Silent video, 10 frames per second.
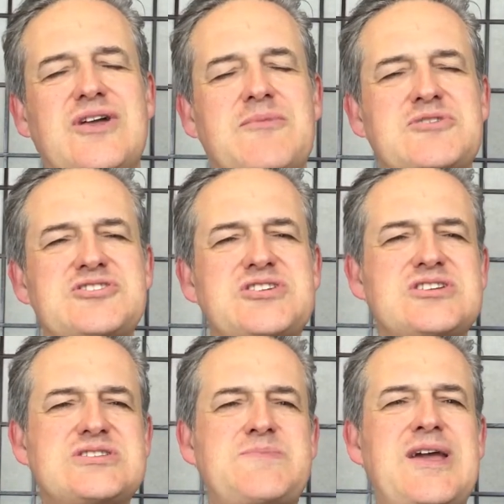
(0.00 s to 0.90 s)
And I'm just
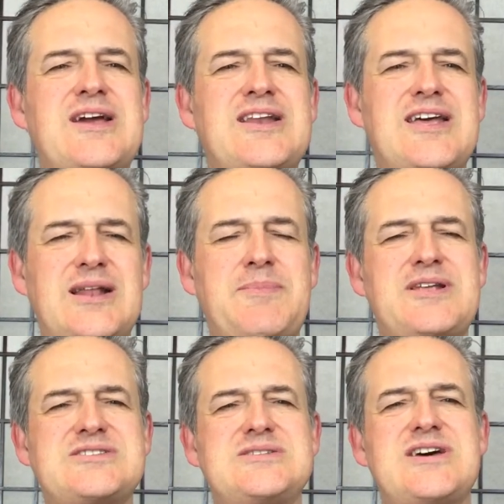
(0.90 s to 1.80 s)
going to speak a little
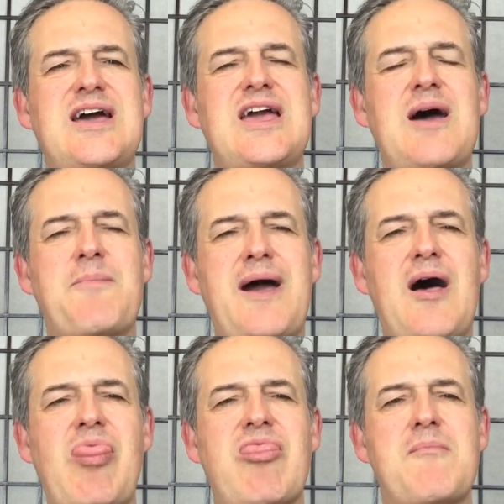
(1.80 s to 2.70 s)
bit today
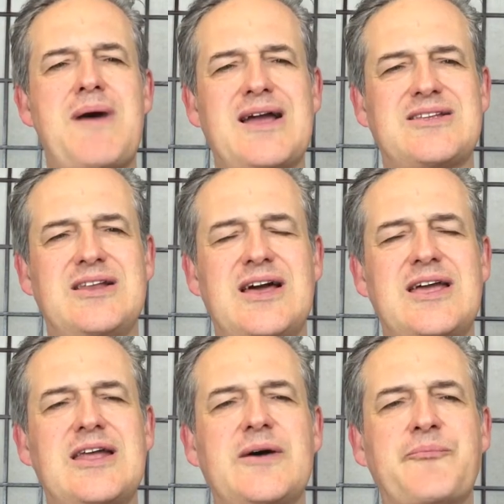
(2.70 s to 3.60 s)
about the
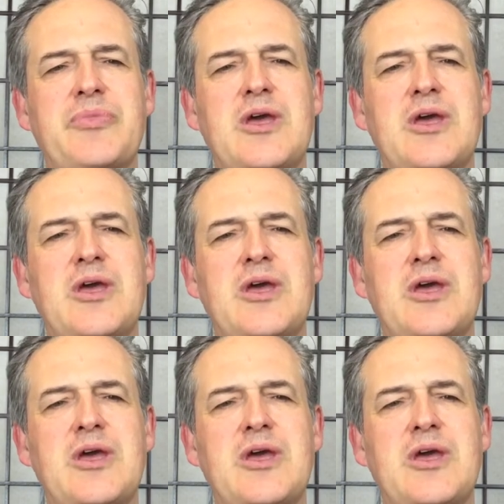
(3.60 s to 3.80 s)
Magdalena.